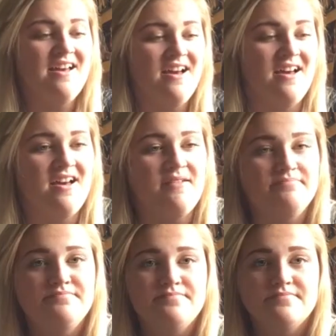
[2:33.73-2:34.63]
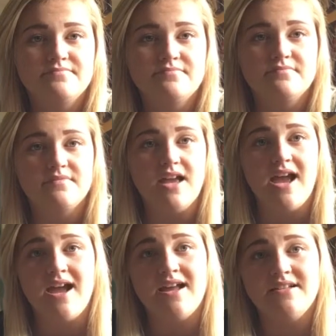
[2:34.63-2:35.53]
Um,
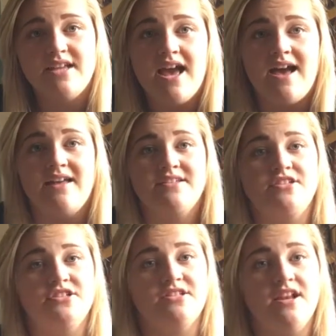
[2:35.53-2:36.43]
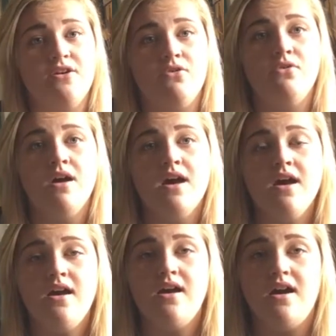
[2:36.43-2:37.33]
and yeah, this is just a little,
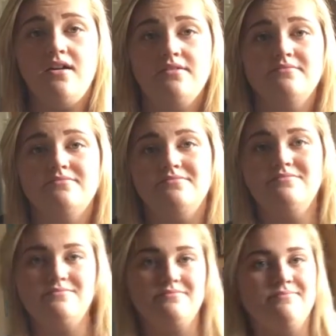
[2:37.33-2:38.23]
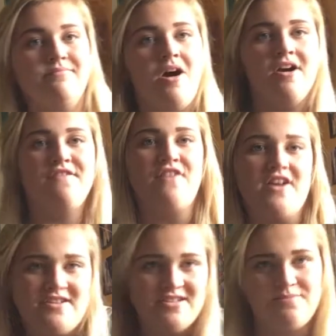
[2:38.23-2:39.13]
my
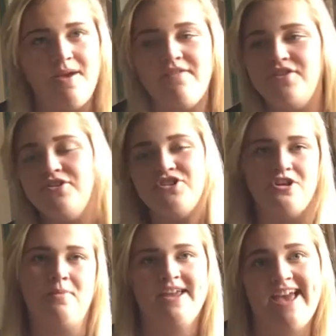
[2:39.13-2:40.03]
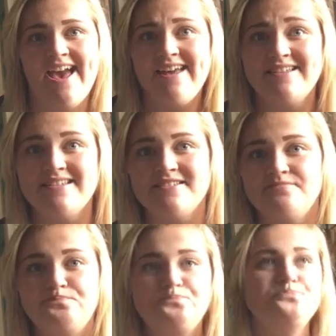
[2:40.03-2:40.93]
first bit of YouTube, I guess.
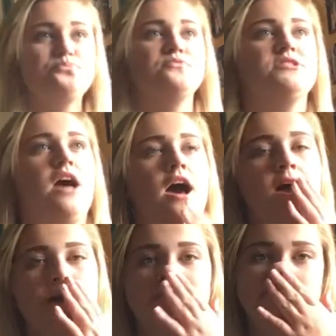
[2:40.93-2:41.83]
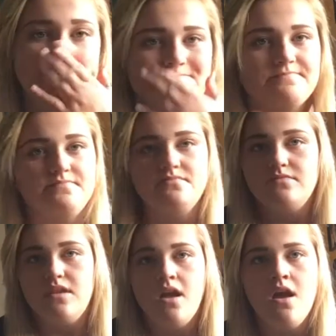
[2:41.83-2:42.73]
Um,
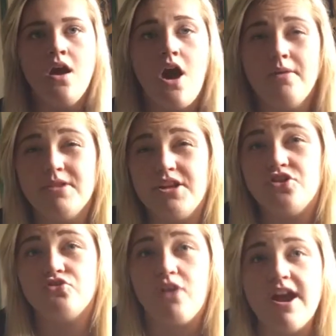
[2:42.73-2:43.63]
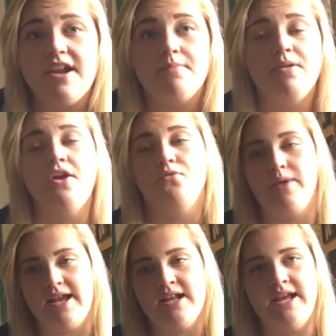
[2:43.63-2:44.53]
I'm going to try and upload
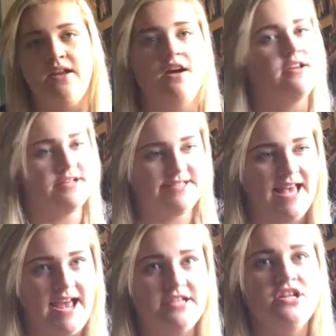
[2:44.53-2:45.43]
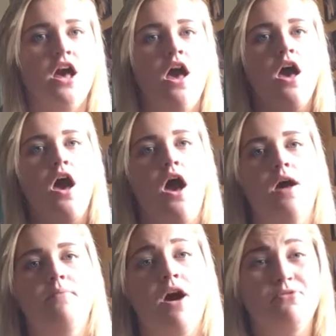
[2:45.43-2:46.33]
weekly, like I said.
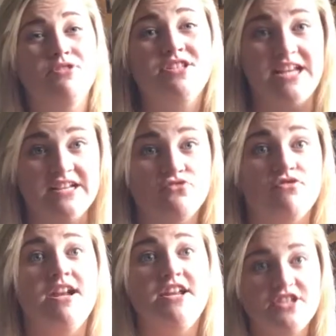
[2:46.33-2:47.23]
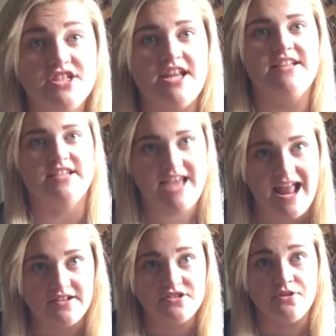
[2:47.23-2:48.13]
Um, I will stick as religiously as I
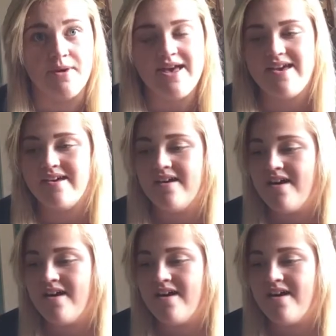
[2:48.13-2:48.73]
can to it.